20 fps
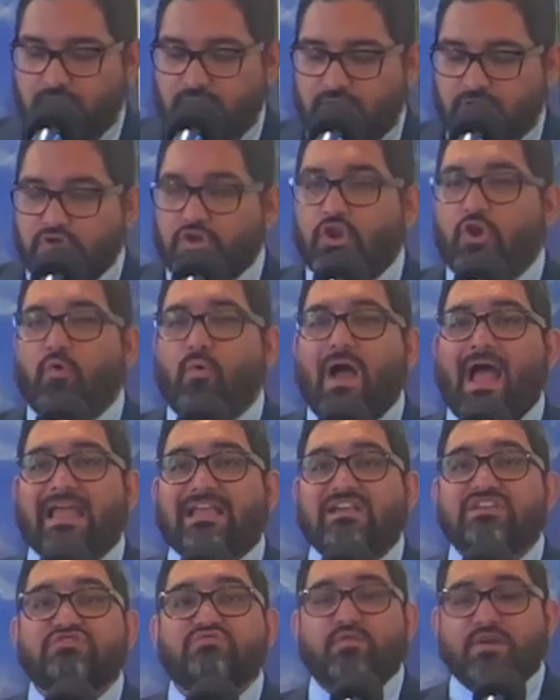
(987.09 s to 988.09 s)
You know why?
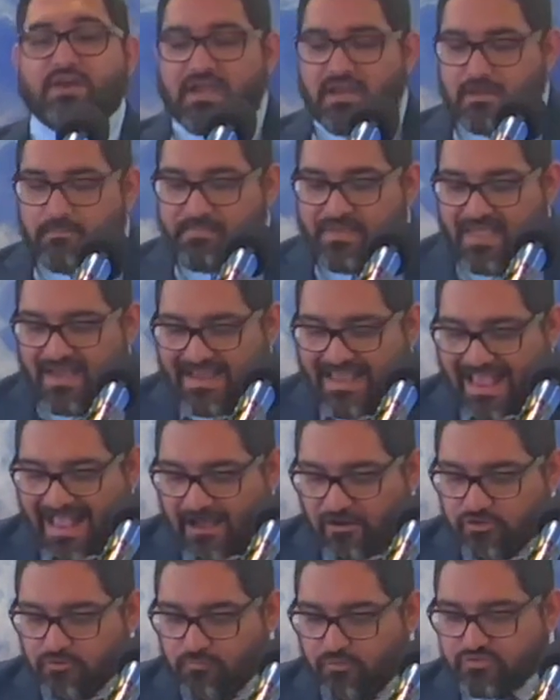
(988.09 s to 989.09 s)
Because we're going to be
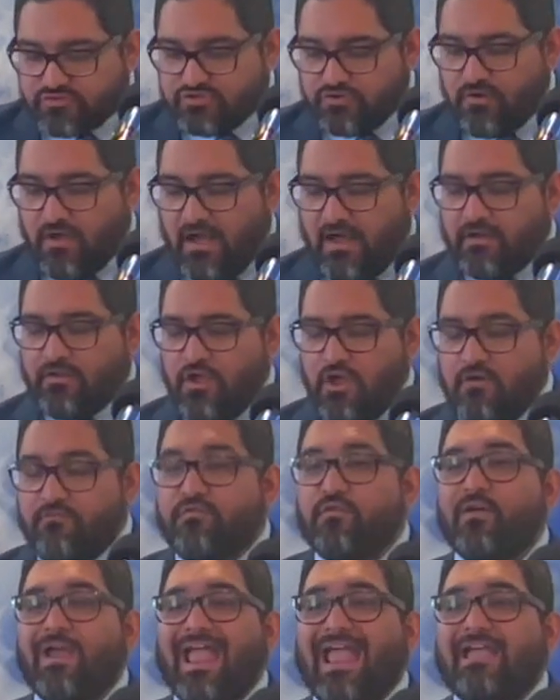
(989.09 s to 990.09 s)
accountable to God
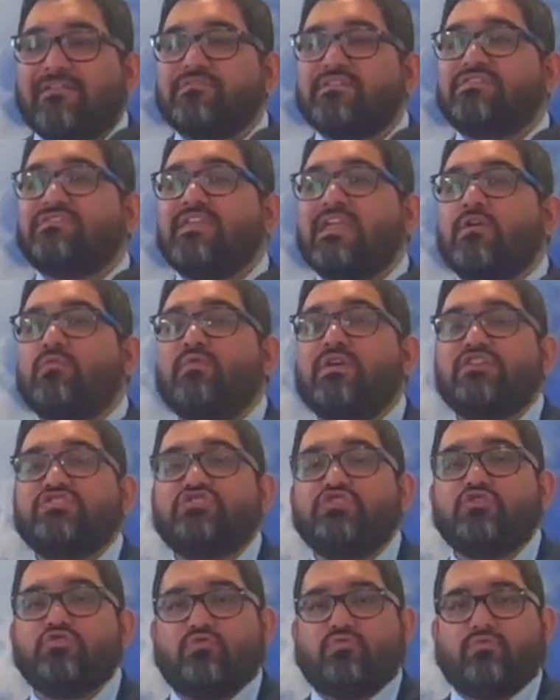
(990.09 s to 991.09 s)
for everything we
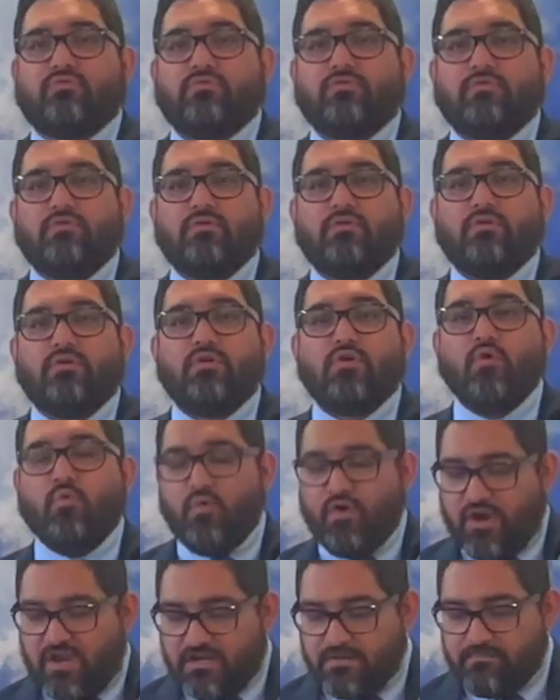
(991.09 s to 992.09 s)
do.
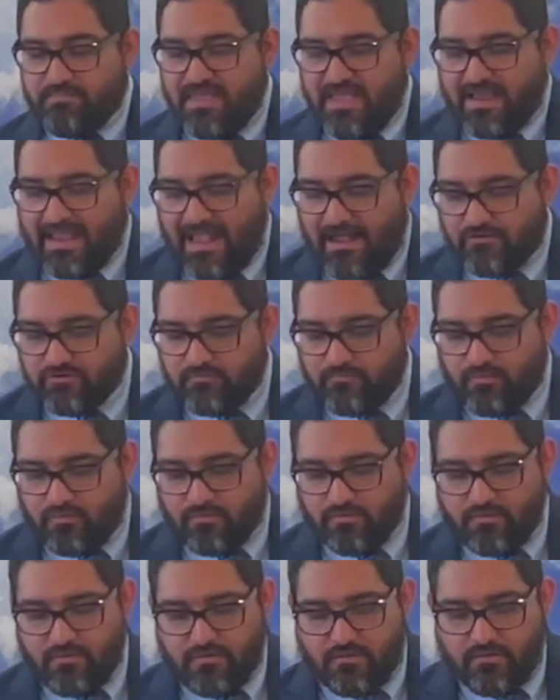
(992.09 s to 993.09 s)
We're going to be accountable.
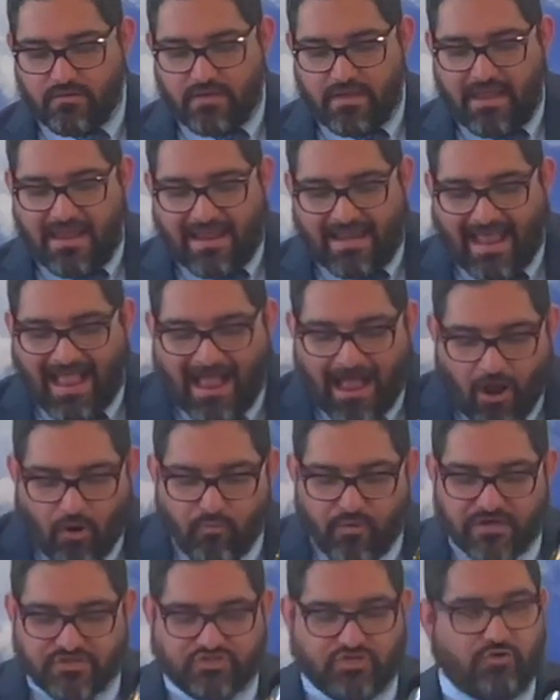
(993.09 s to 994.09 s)
And how
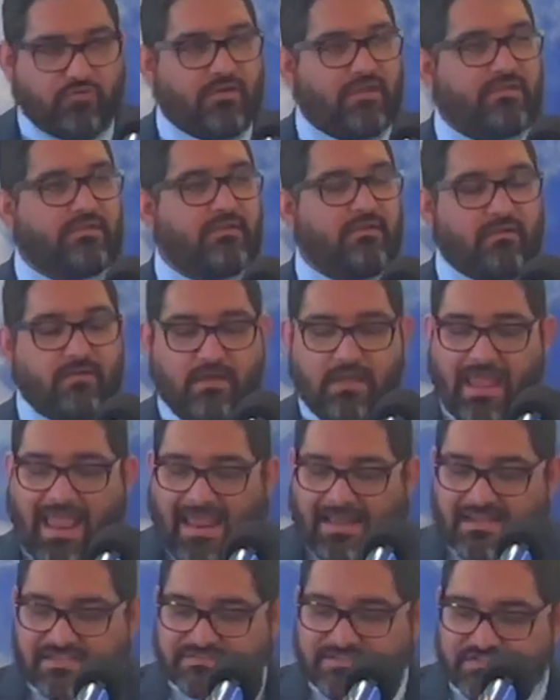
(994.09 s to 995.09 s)
we do it.
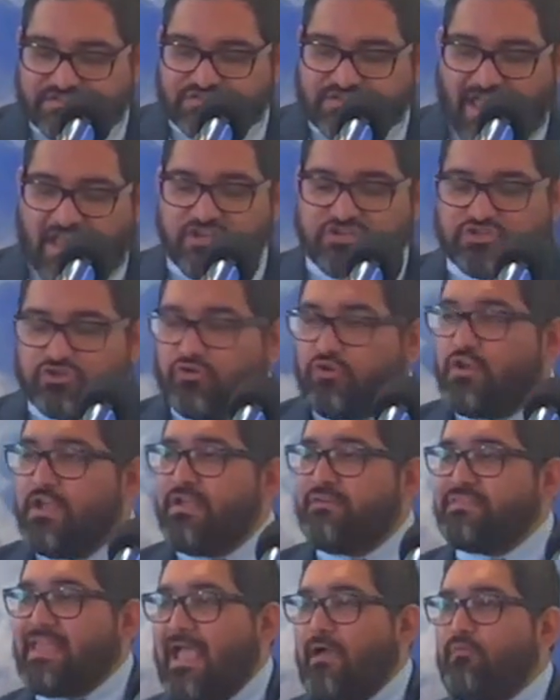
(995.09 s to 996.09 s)
And it's essential
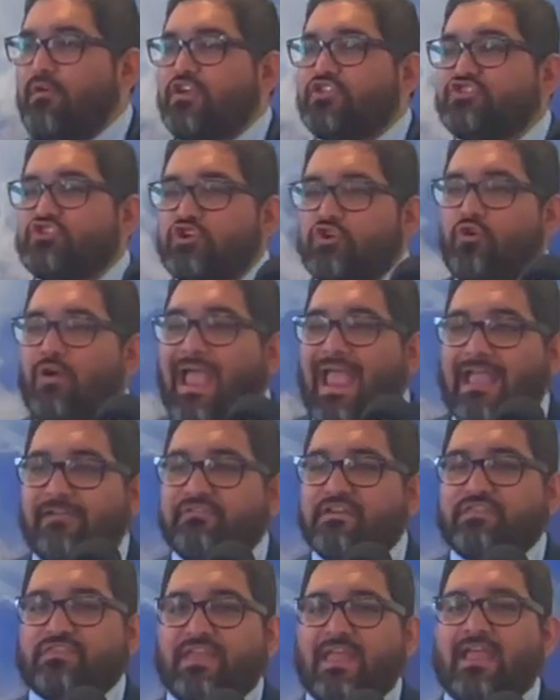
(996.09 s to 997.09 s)
that we do
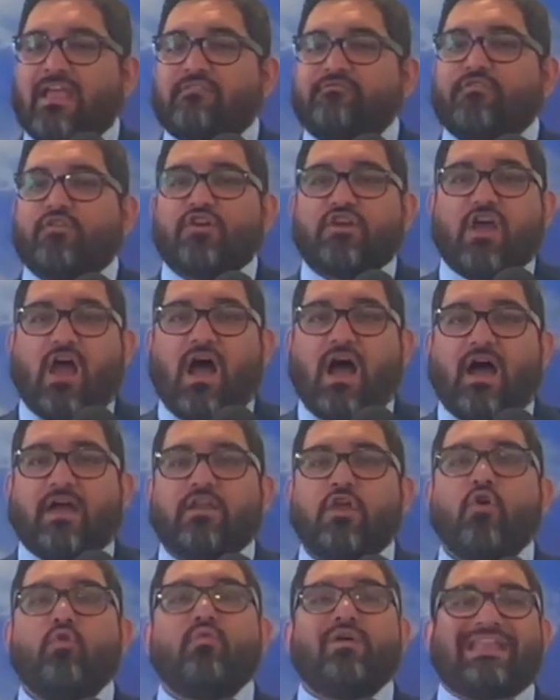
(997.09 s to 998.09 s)
everything for
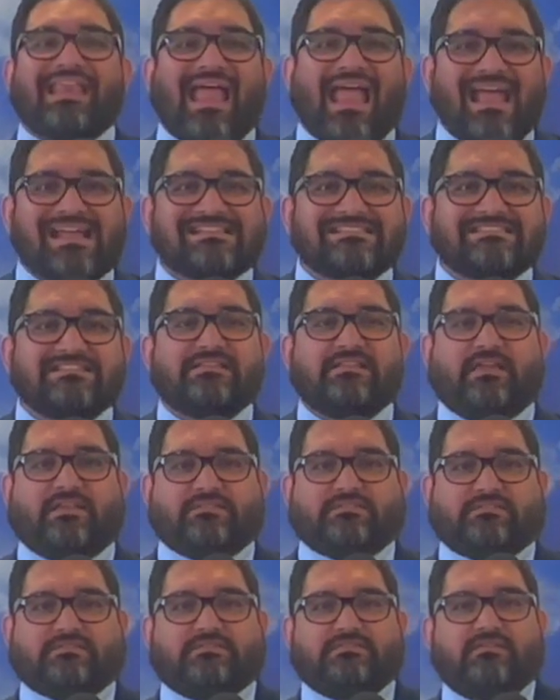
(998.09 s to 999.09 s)
God with
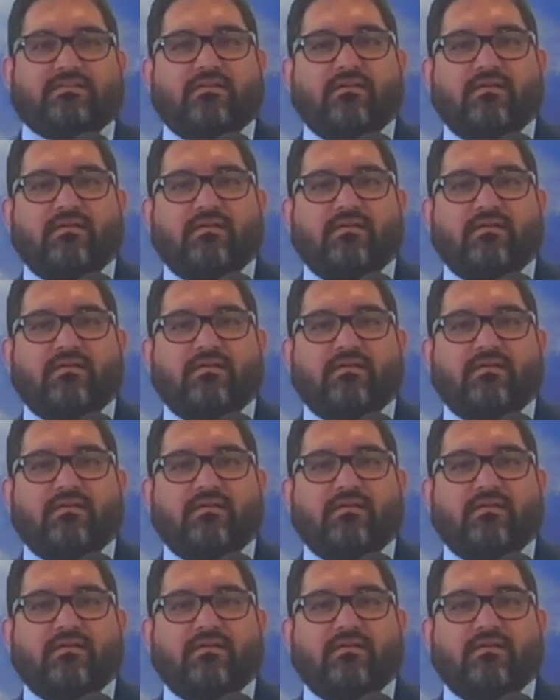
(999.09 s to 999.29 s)
excellence.